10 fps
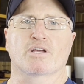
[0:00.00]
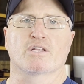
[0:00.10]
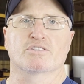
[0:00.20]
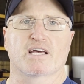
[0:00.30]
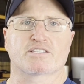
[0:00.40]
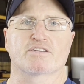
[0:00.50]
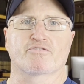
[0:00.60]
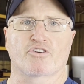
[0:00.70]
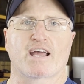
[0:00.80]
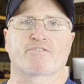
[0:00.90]
and test it
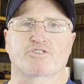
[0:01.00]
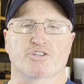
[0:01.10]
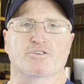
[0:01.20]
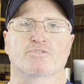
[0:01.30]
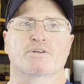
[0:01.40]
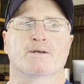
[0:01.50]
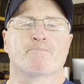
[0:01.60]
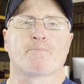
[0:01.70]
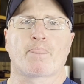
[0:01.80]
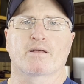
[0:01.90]
for an afternoon
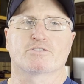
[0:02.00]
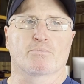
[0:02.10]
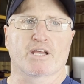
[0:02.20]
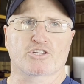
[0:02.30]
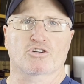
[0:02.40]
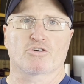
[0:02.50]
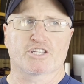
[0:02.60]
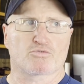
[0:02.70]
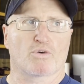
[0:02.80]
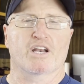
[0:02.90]
to make sure
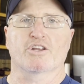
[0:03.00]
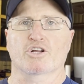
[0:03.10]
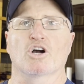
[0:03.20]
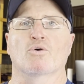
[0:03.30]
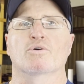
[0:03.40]
it's ready to go.